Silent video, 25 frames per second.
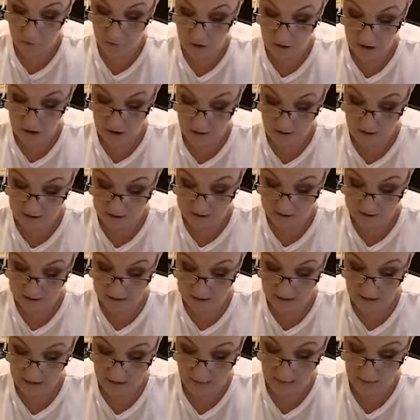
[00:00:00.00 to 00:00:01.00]
where it's
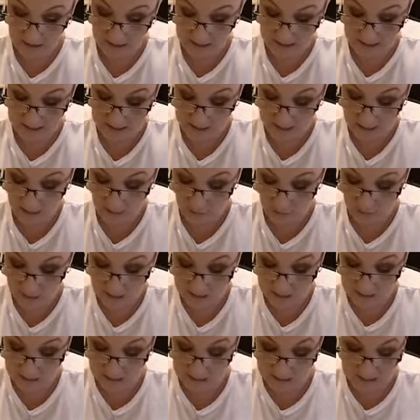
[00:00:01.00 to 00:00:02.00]
not going to be stuck
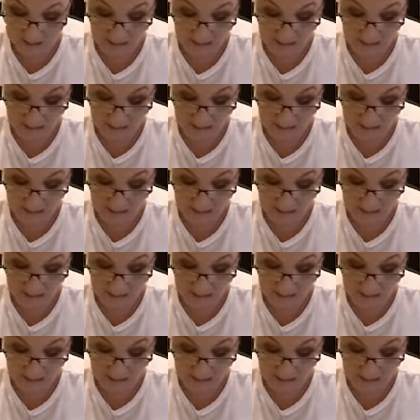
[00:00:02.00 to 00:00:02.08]
onto